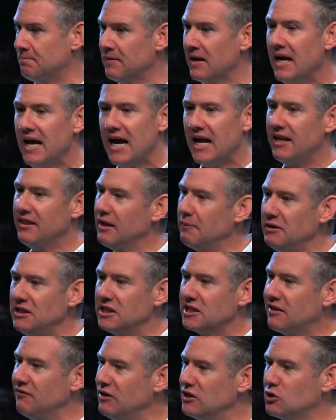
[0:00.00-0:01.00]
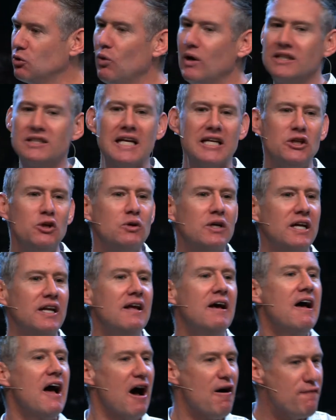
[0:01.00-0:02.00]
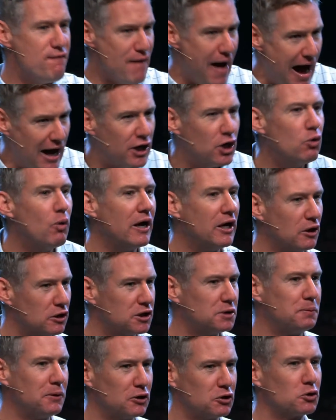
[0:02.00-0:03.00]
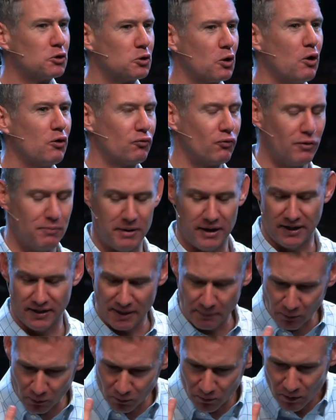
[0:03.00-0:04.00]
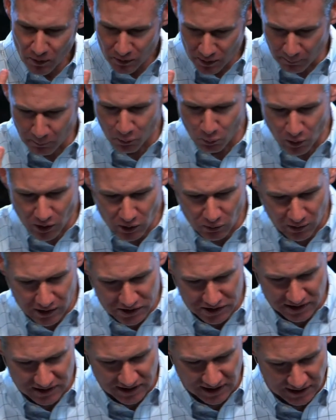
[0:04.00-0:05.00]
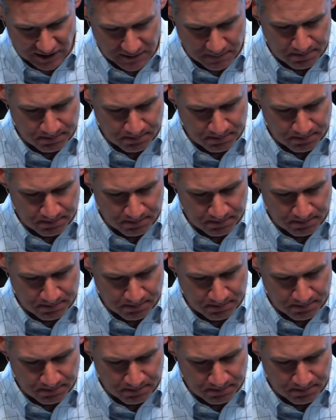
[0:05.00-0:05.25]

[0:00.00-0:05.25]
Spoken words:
And let me just give you some ways that you can evaluate your spiritual growth for a minute. Number one question is this: